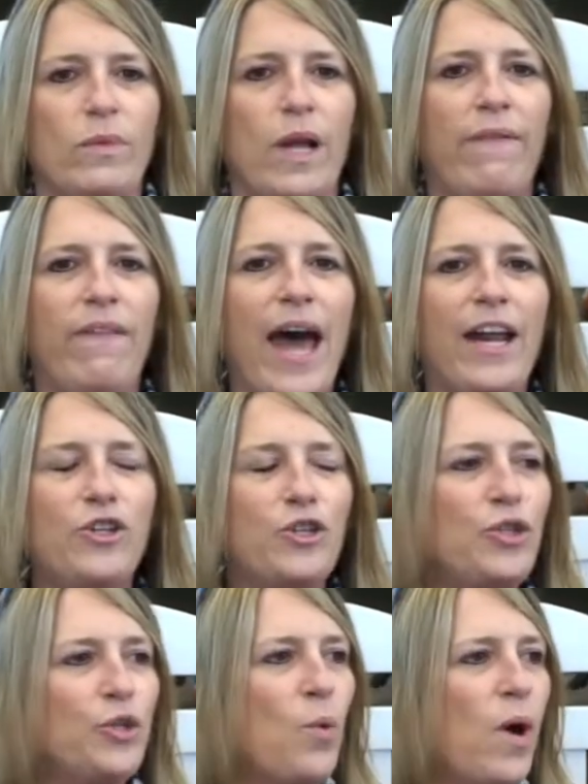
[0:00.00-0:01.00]
And that is
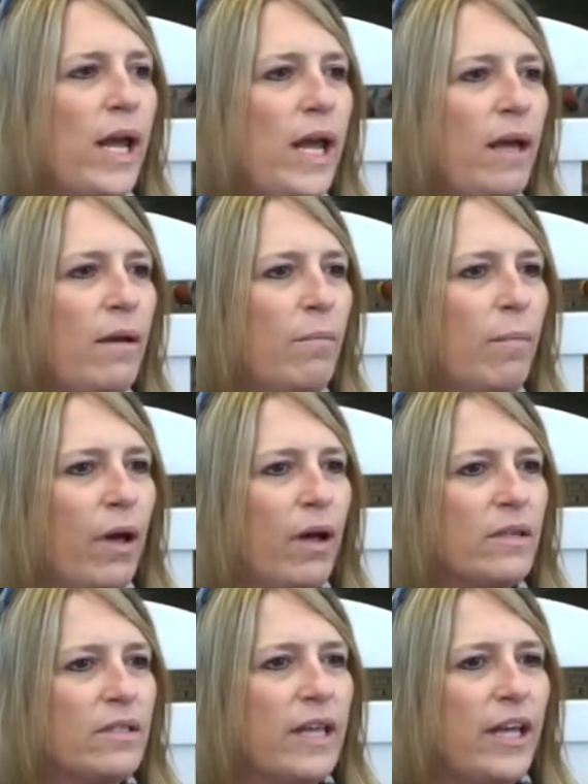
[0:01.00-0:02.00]
your 20
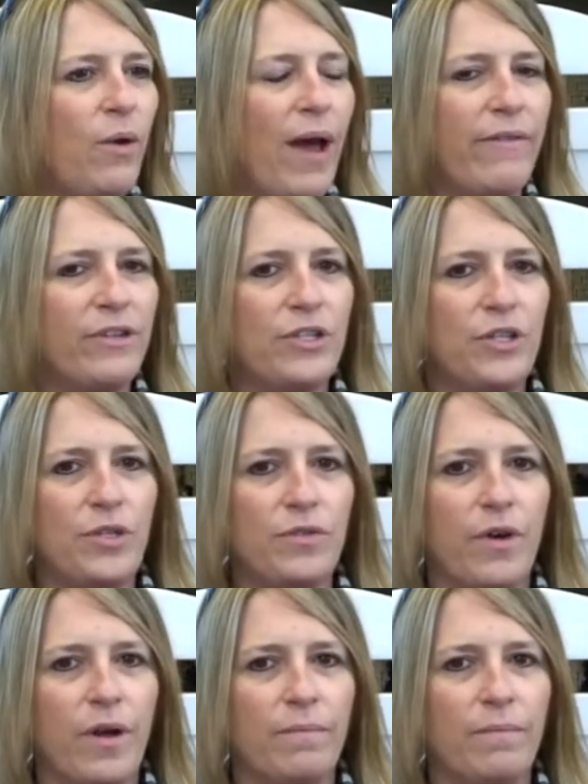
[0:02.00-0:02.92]
books that you have to choose from.